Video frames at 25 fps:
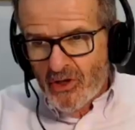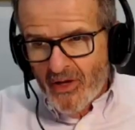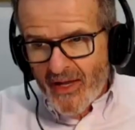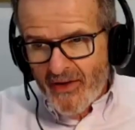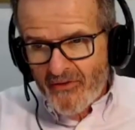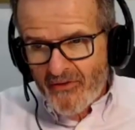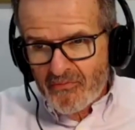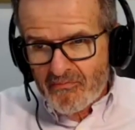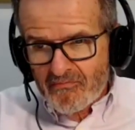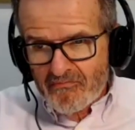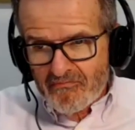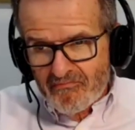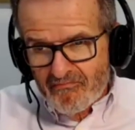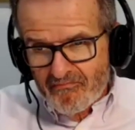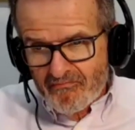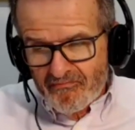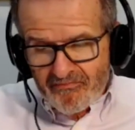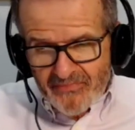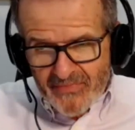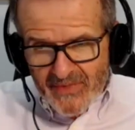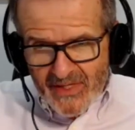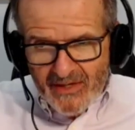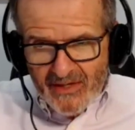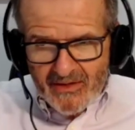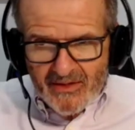don't have
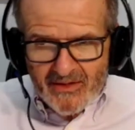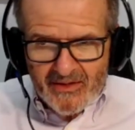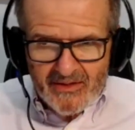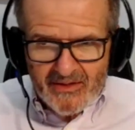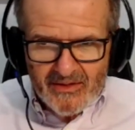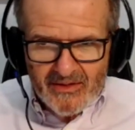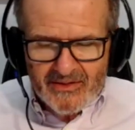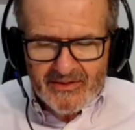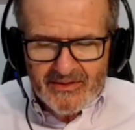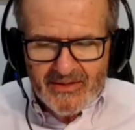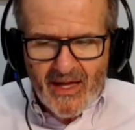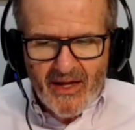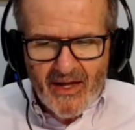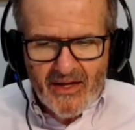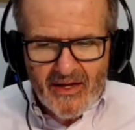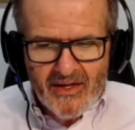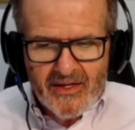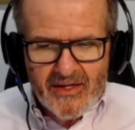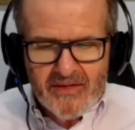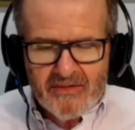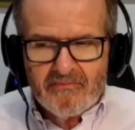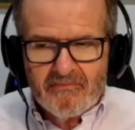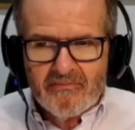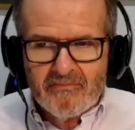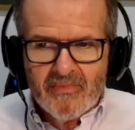uh,
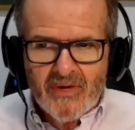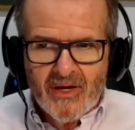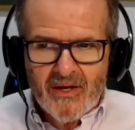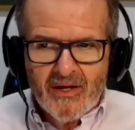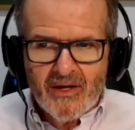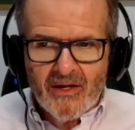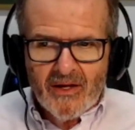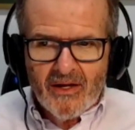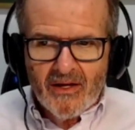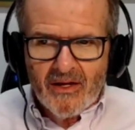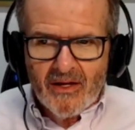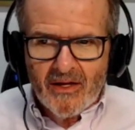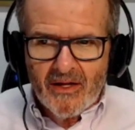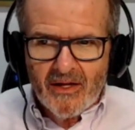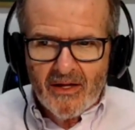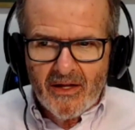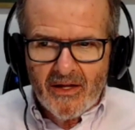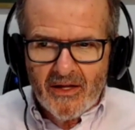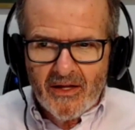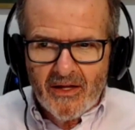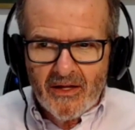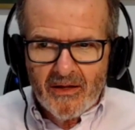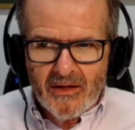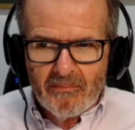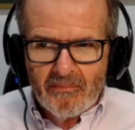time,
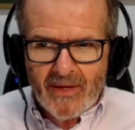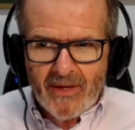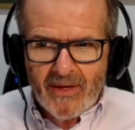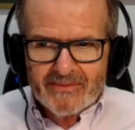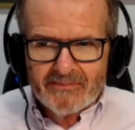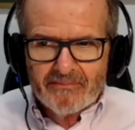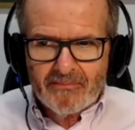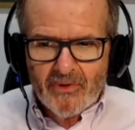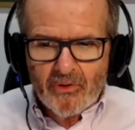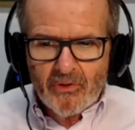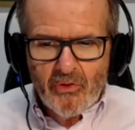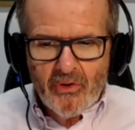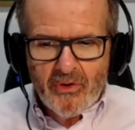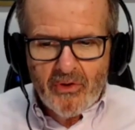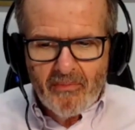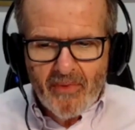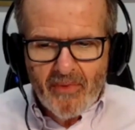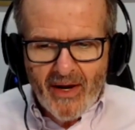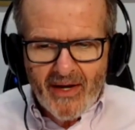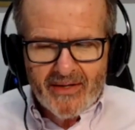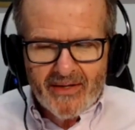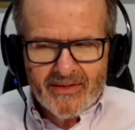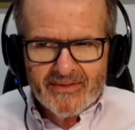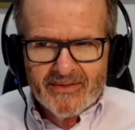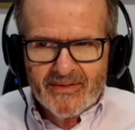but we
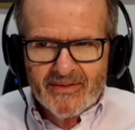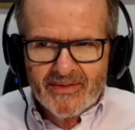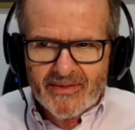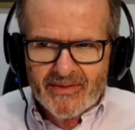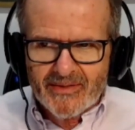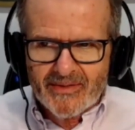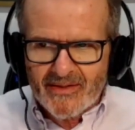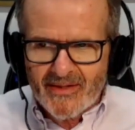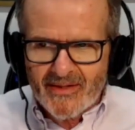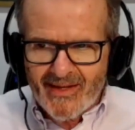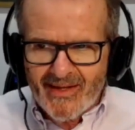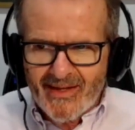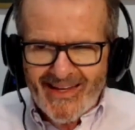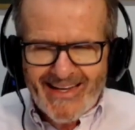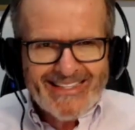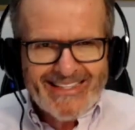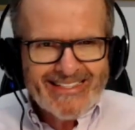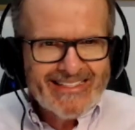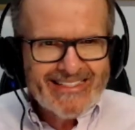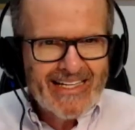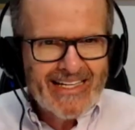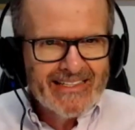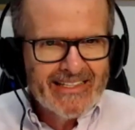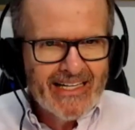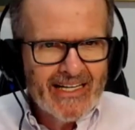might
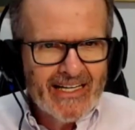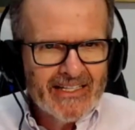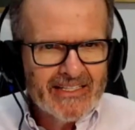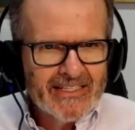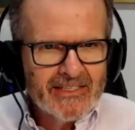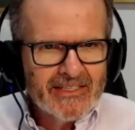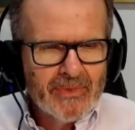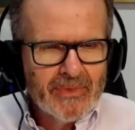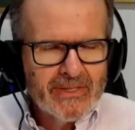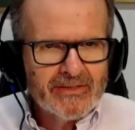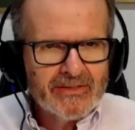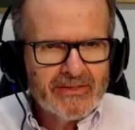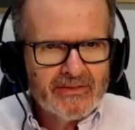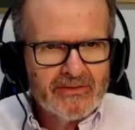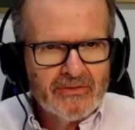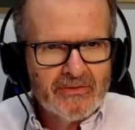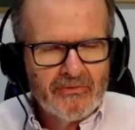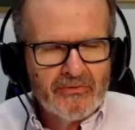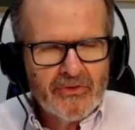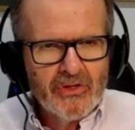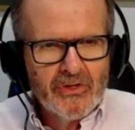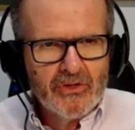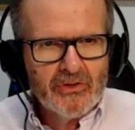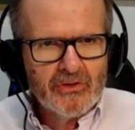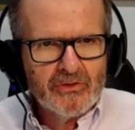extend a little bit,
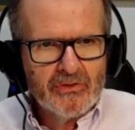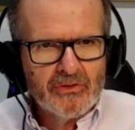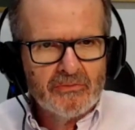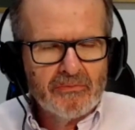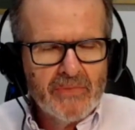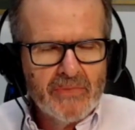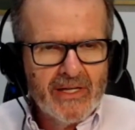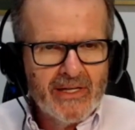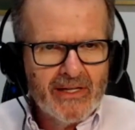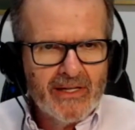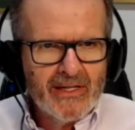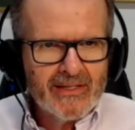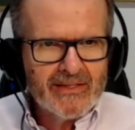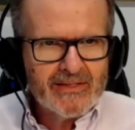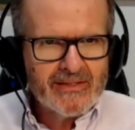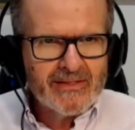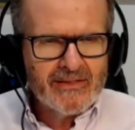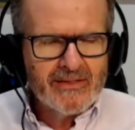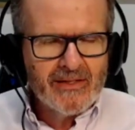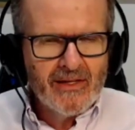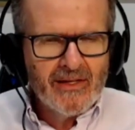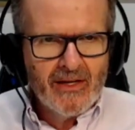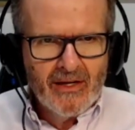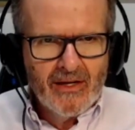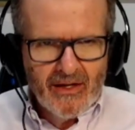few
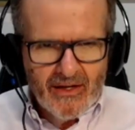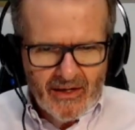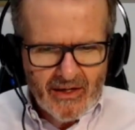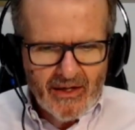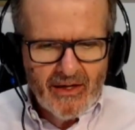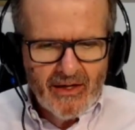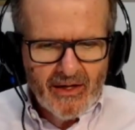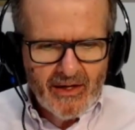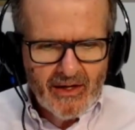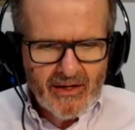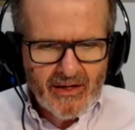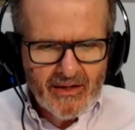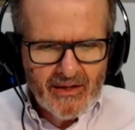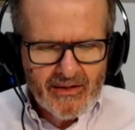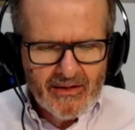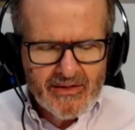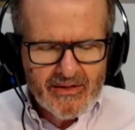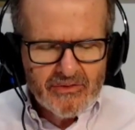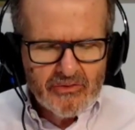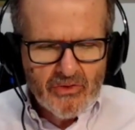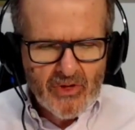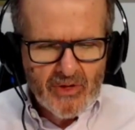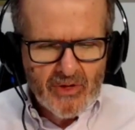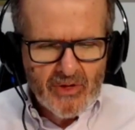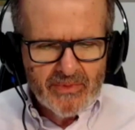minutes,
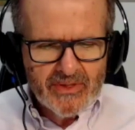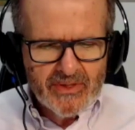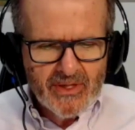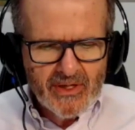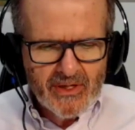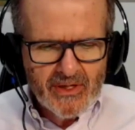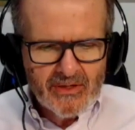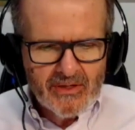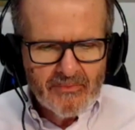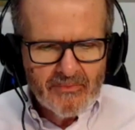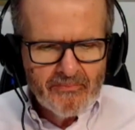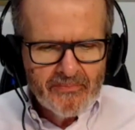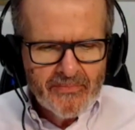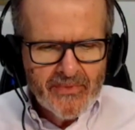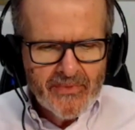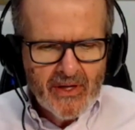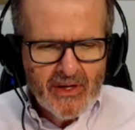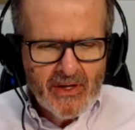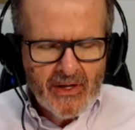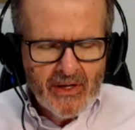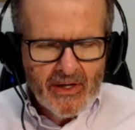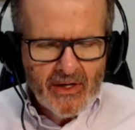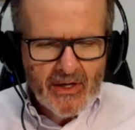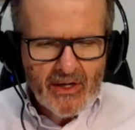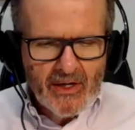this webinar
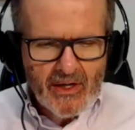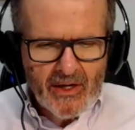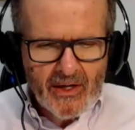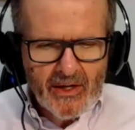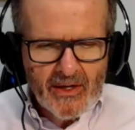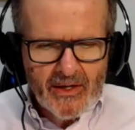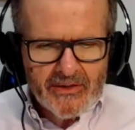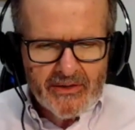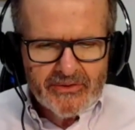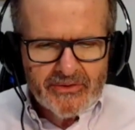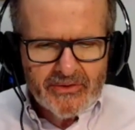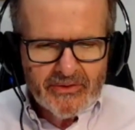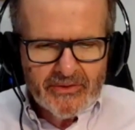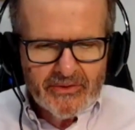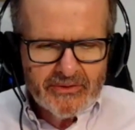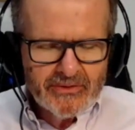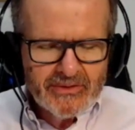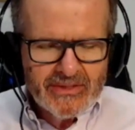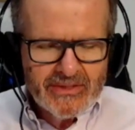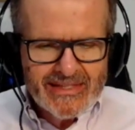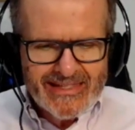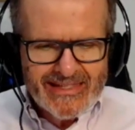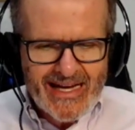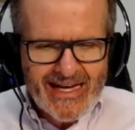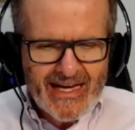to,
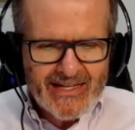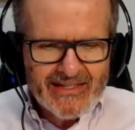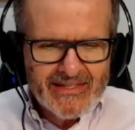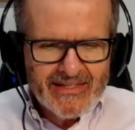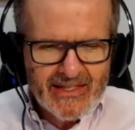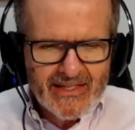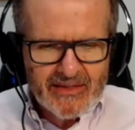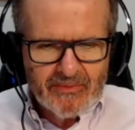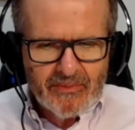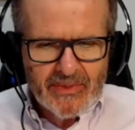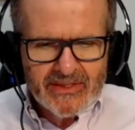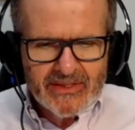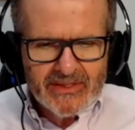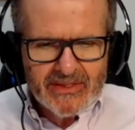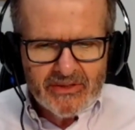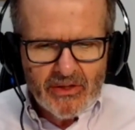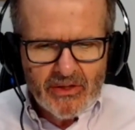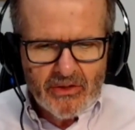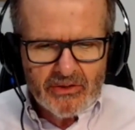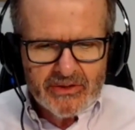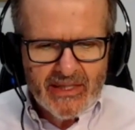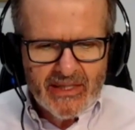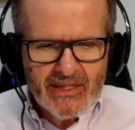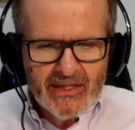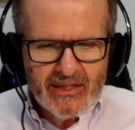to discuss a little bit.
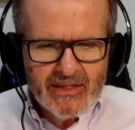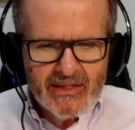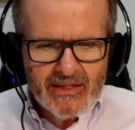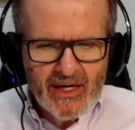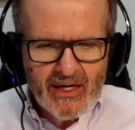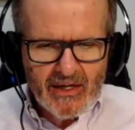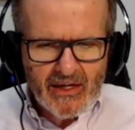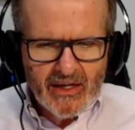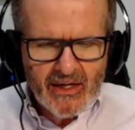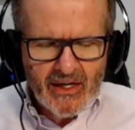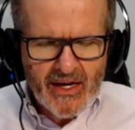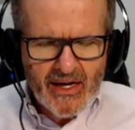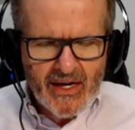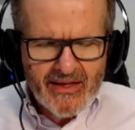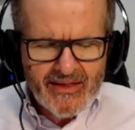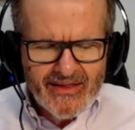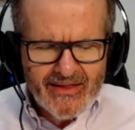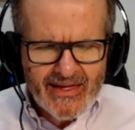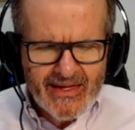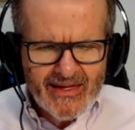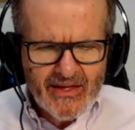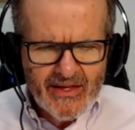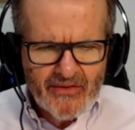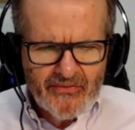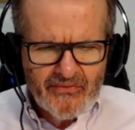So, Delena, I
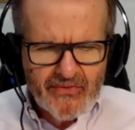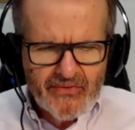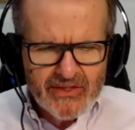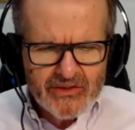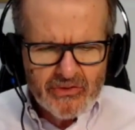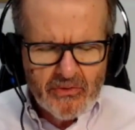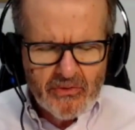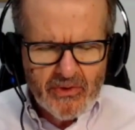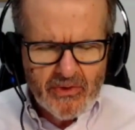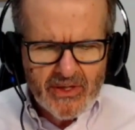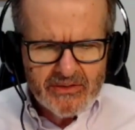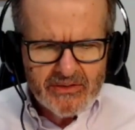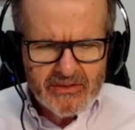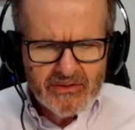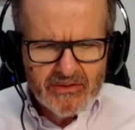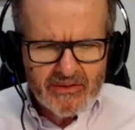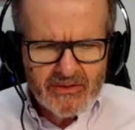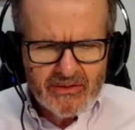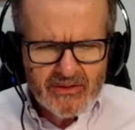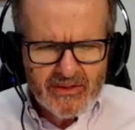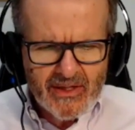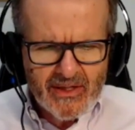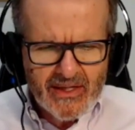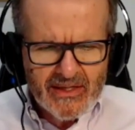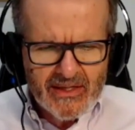think the first
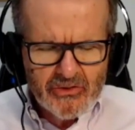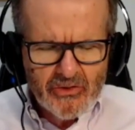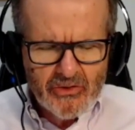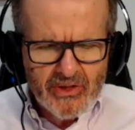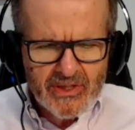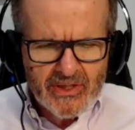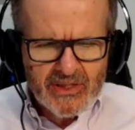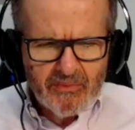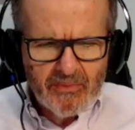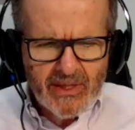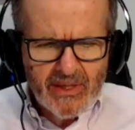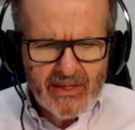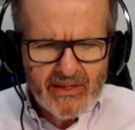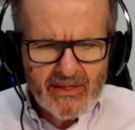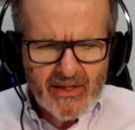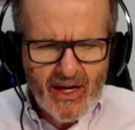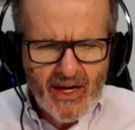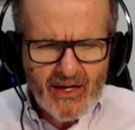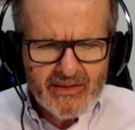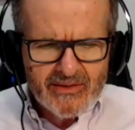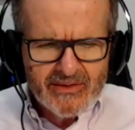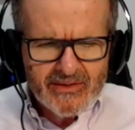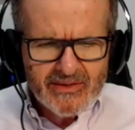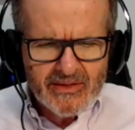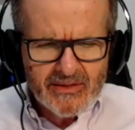question has already been
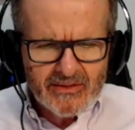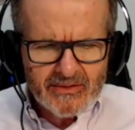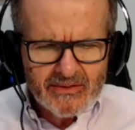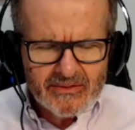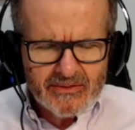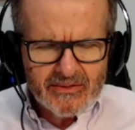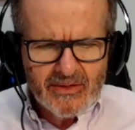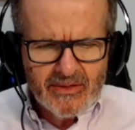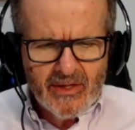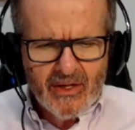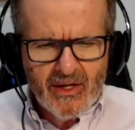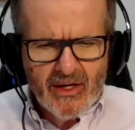answered